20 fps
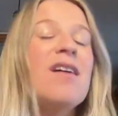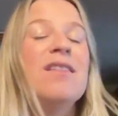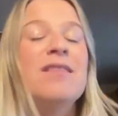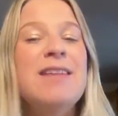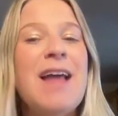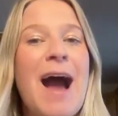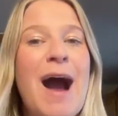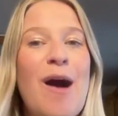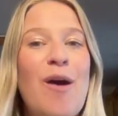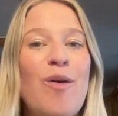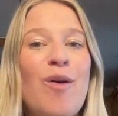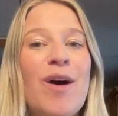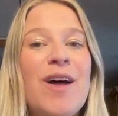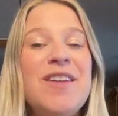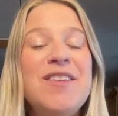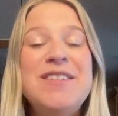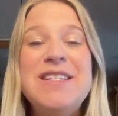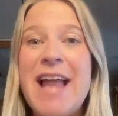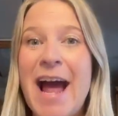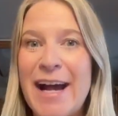Now,
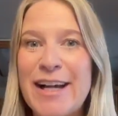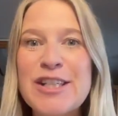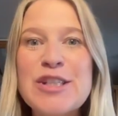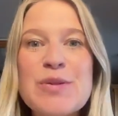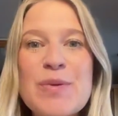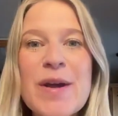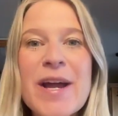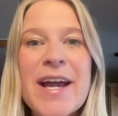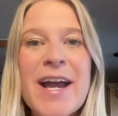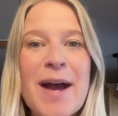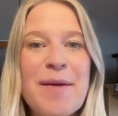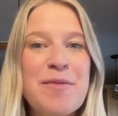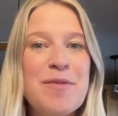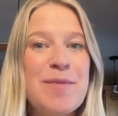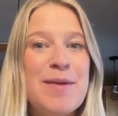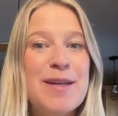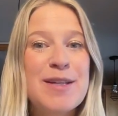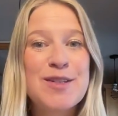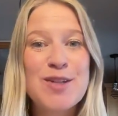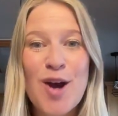next week, I'm going
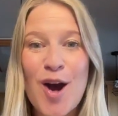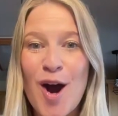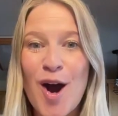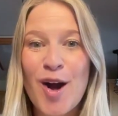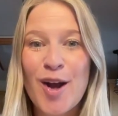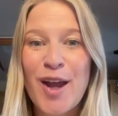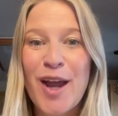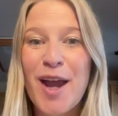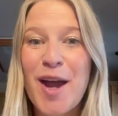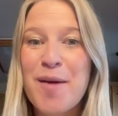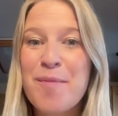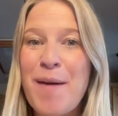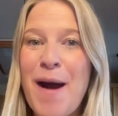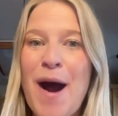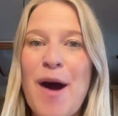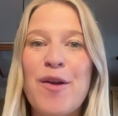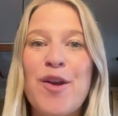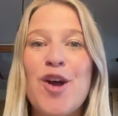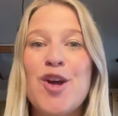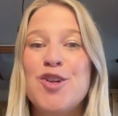to be talking
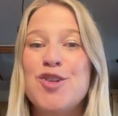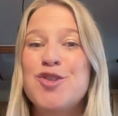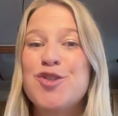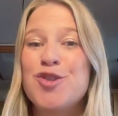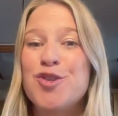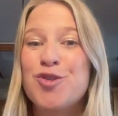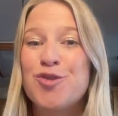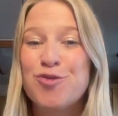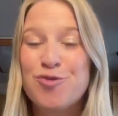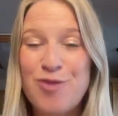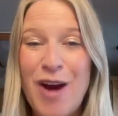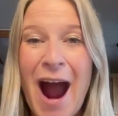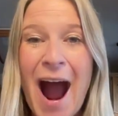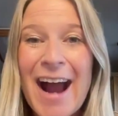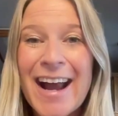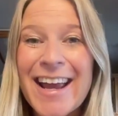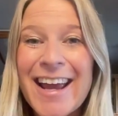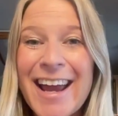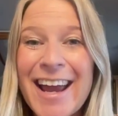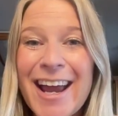about
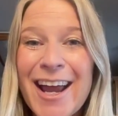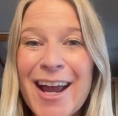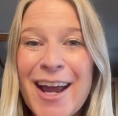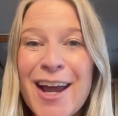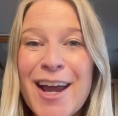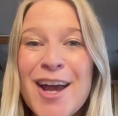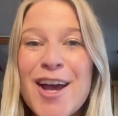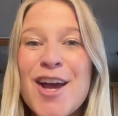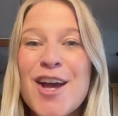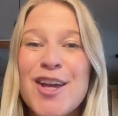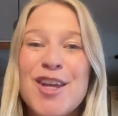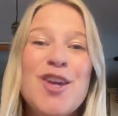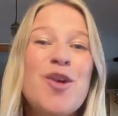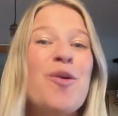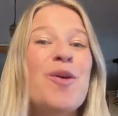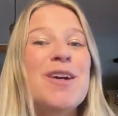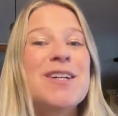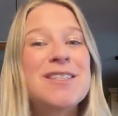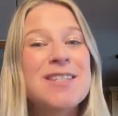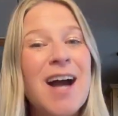tracking
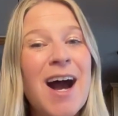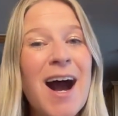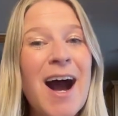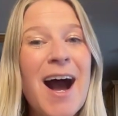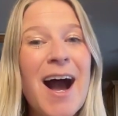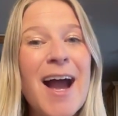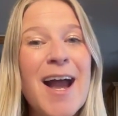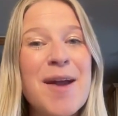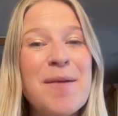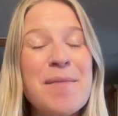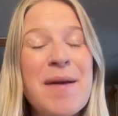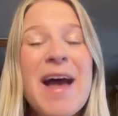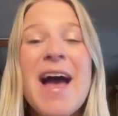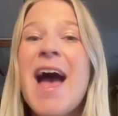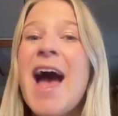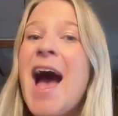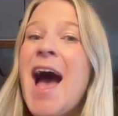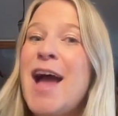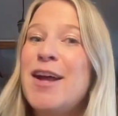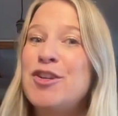your time
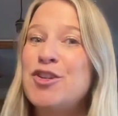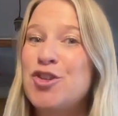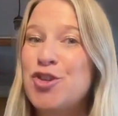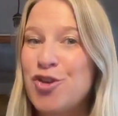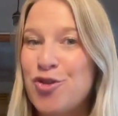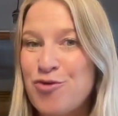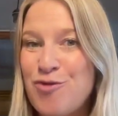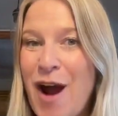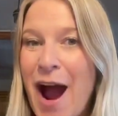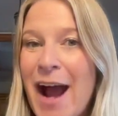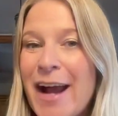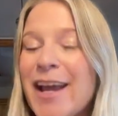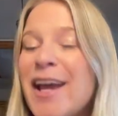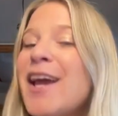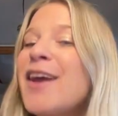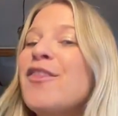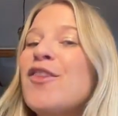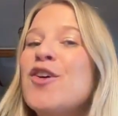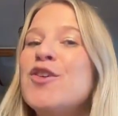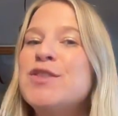and
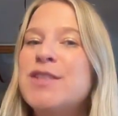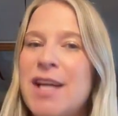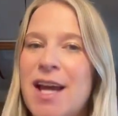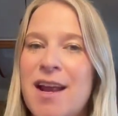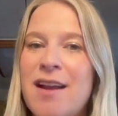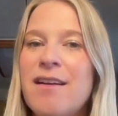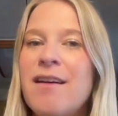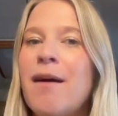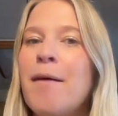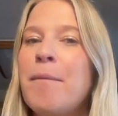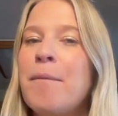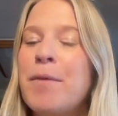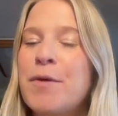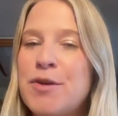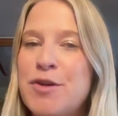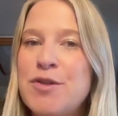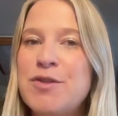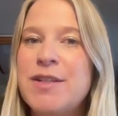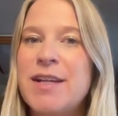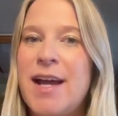tracking those
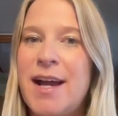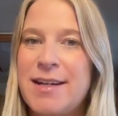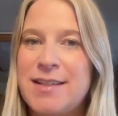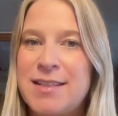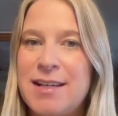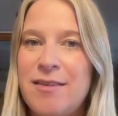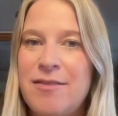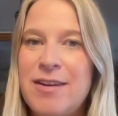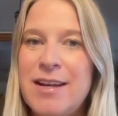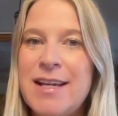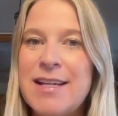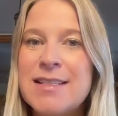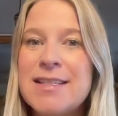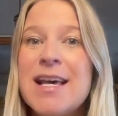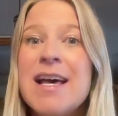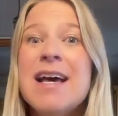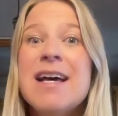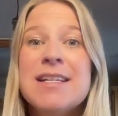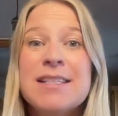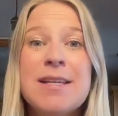income-producing activities
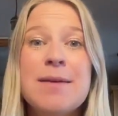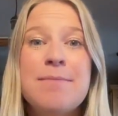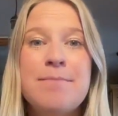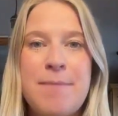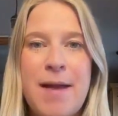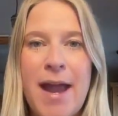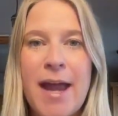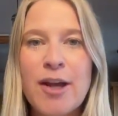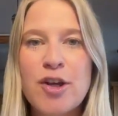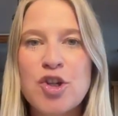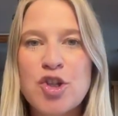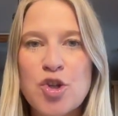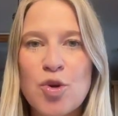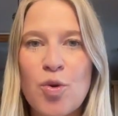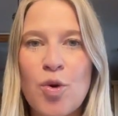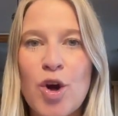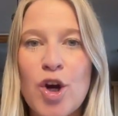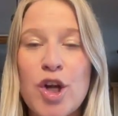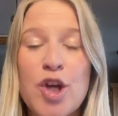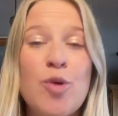to make
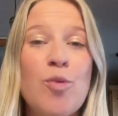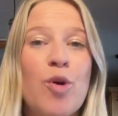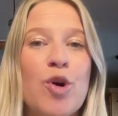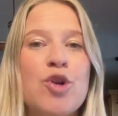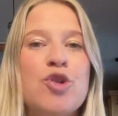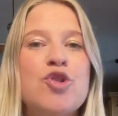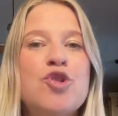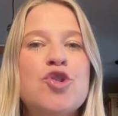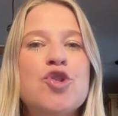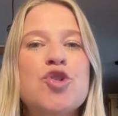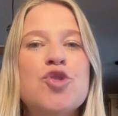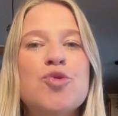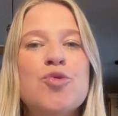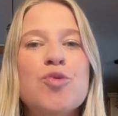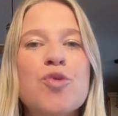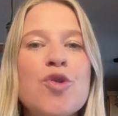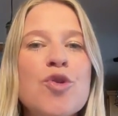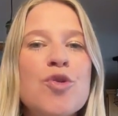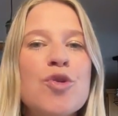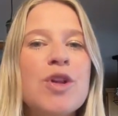sure you are
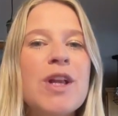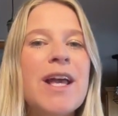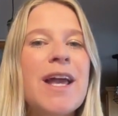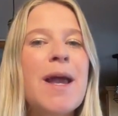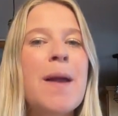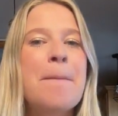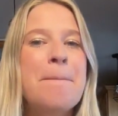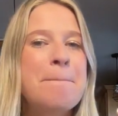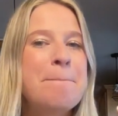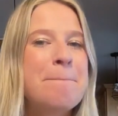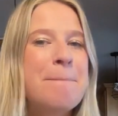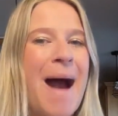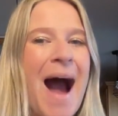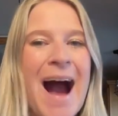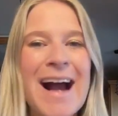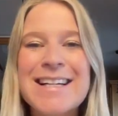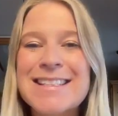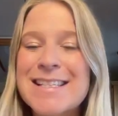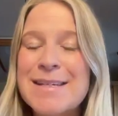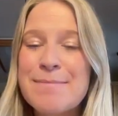truly
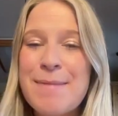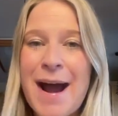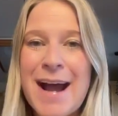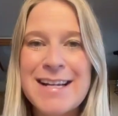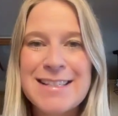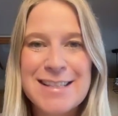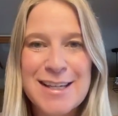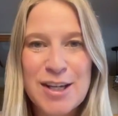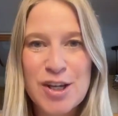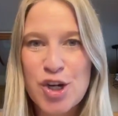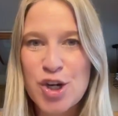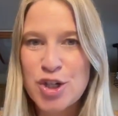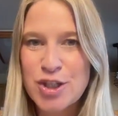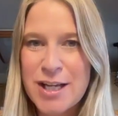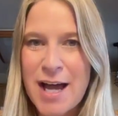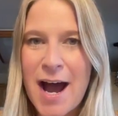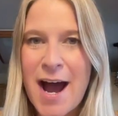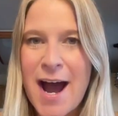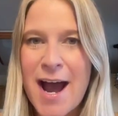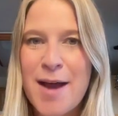maximizing your
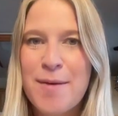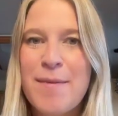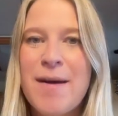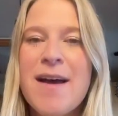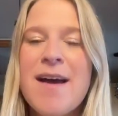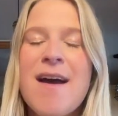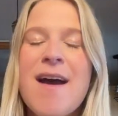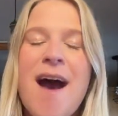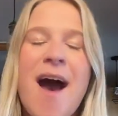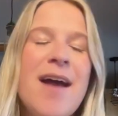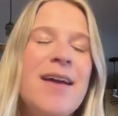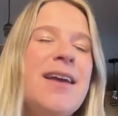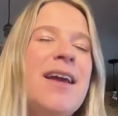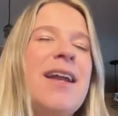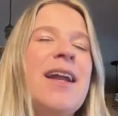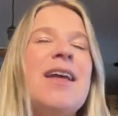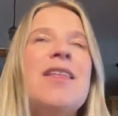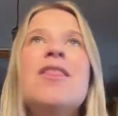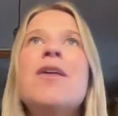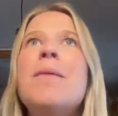time and
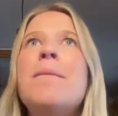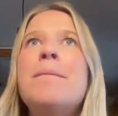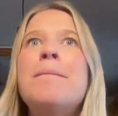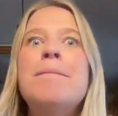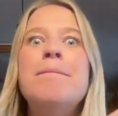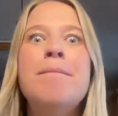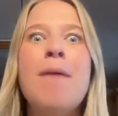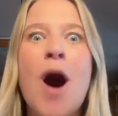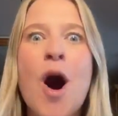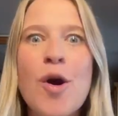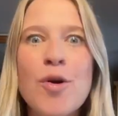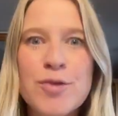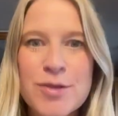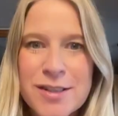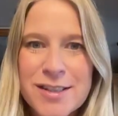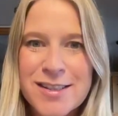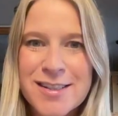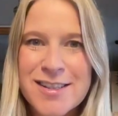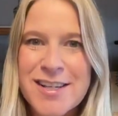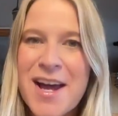getting the
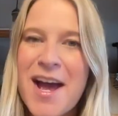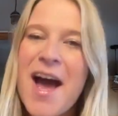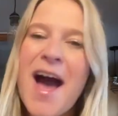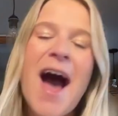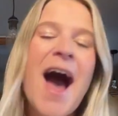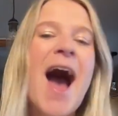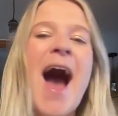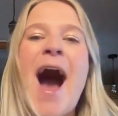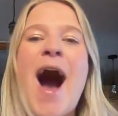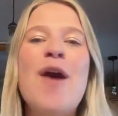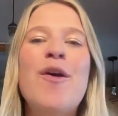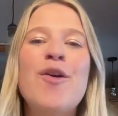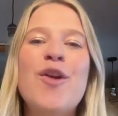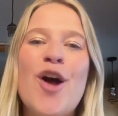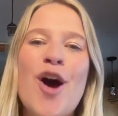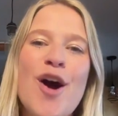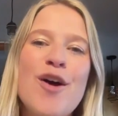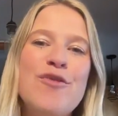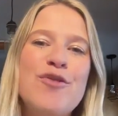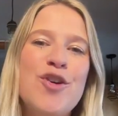most
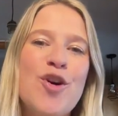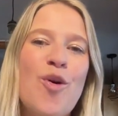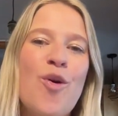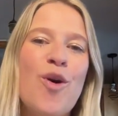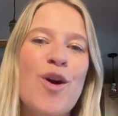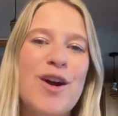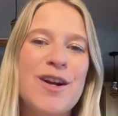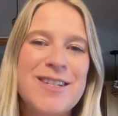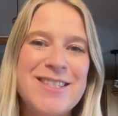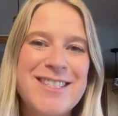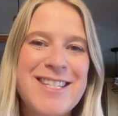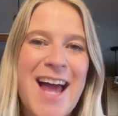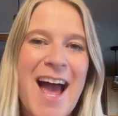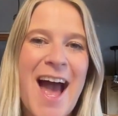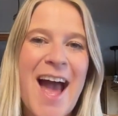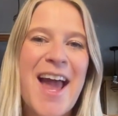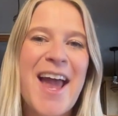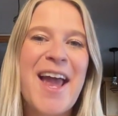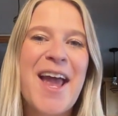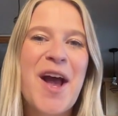out of your
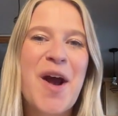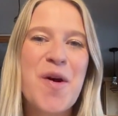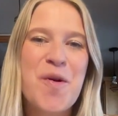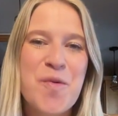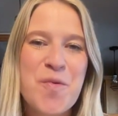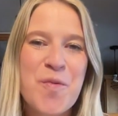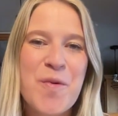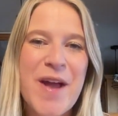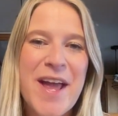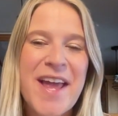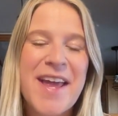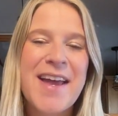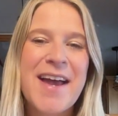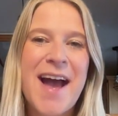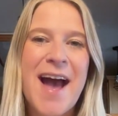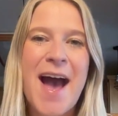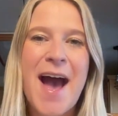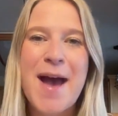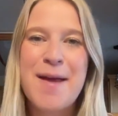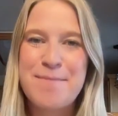day, week,
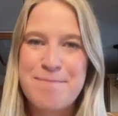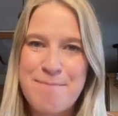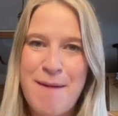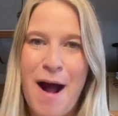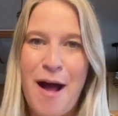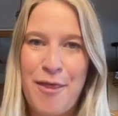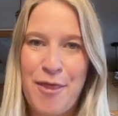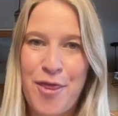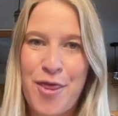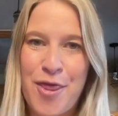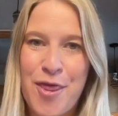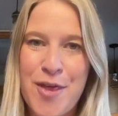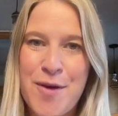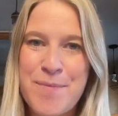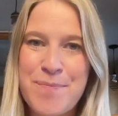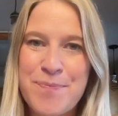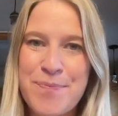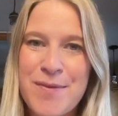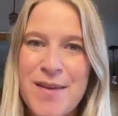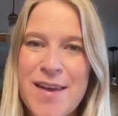and month.
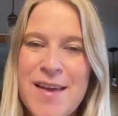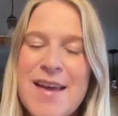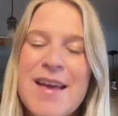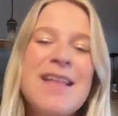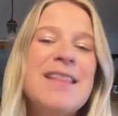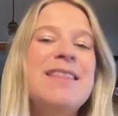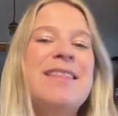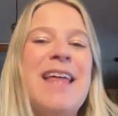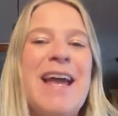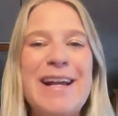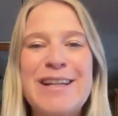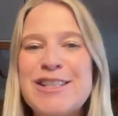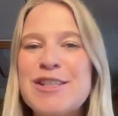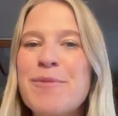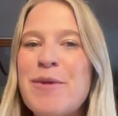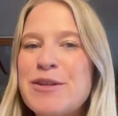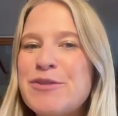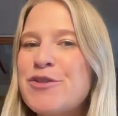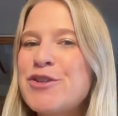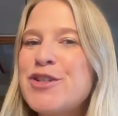Thanks so
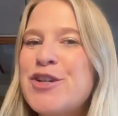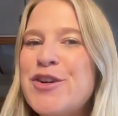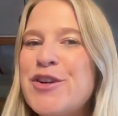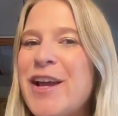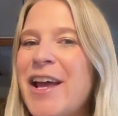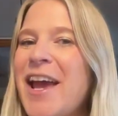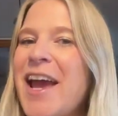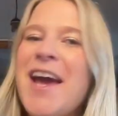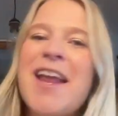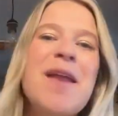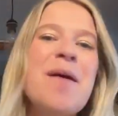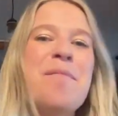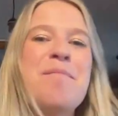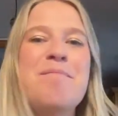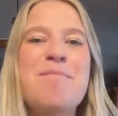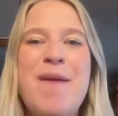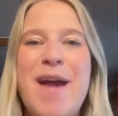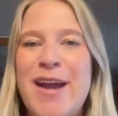much for tuning in.